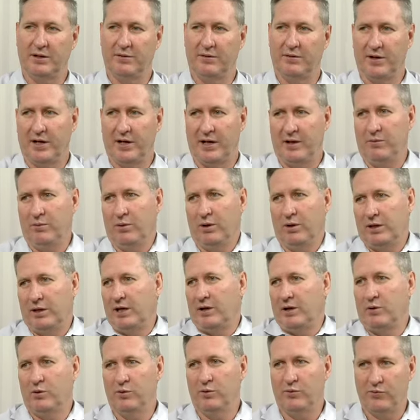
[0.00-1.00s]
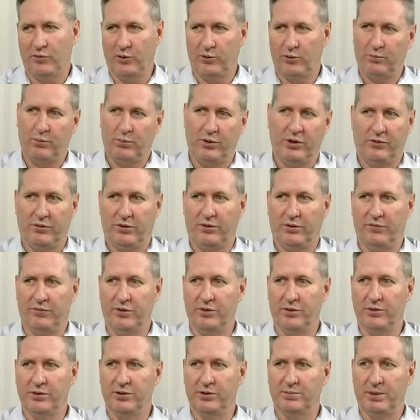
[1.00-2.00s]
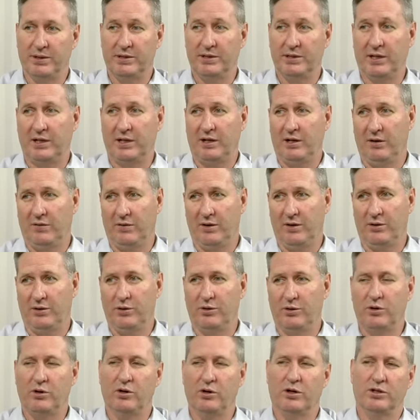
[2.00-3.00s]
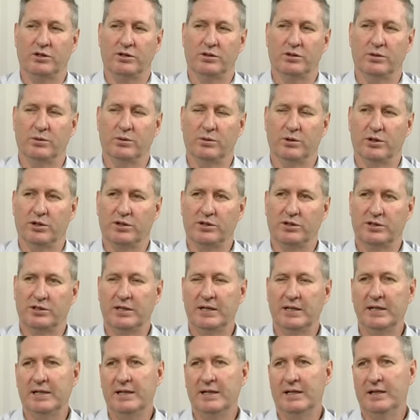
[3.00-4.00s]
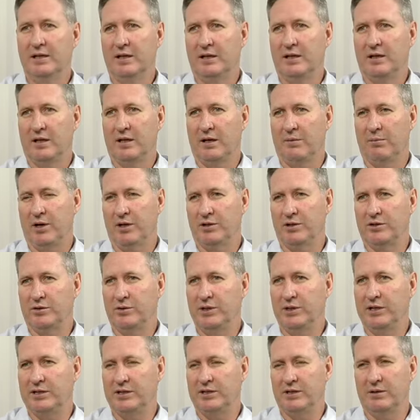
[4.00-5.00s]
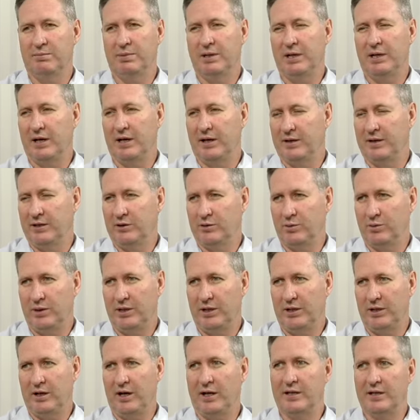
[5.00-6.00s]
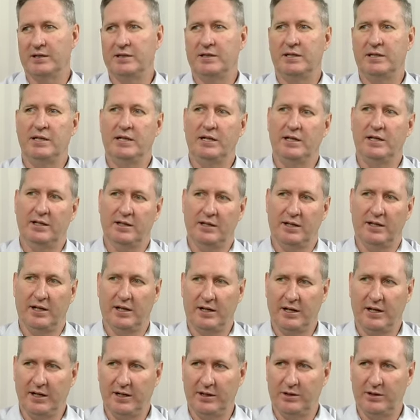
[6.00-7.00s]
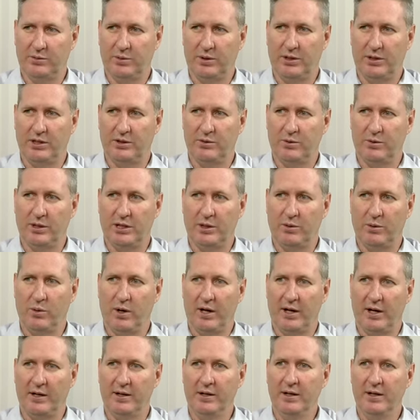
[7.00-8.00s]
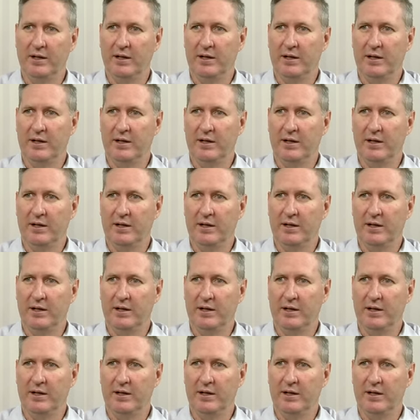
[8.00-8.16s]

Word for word: have had what they call footprint reviews, particularly of the Newcastle works, the most recent being I think 2019 and then again in 2021.